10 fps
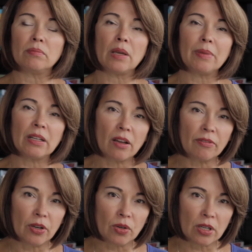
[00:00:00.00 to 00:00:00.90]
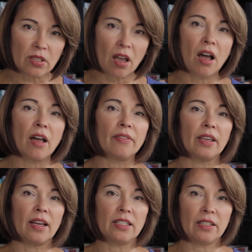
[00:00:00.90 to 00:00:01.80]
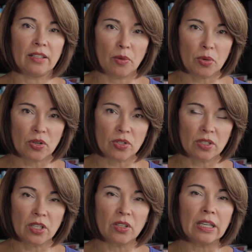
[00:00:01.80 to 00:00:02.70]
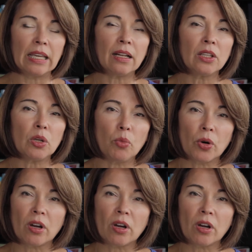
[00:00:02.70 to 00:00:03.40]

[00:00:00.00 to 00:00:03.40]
maybe not focus on the ID numbers until you get a little more